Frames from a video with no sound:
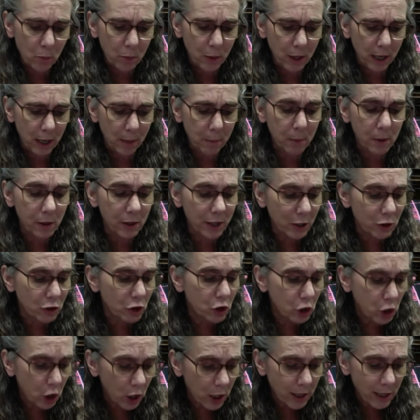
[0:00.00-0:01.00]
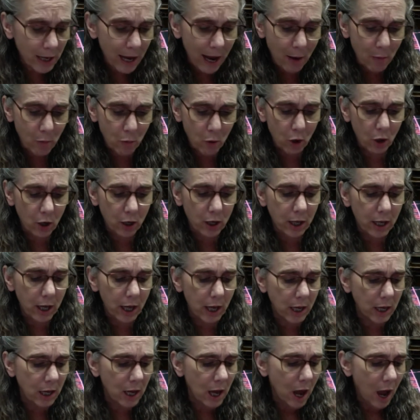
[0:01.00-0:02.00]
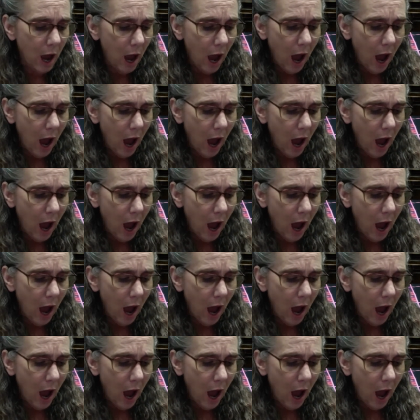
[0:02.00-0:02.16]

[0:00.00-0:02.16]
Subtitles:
people. It's good networking.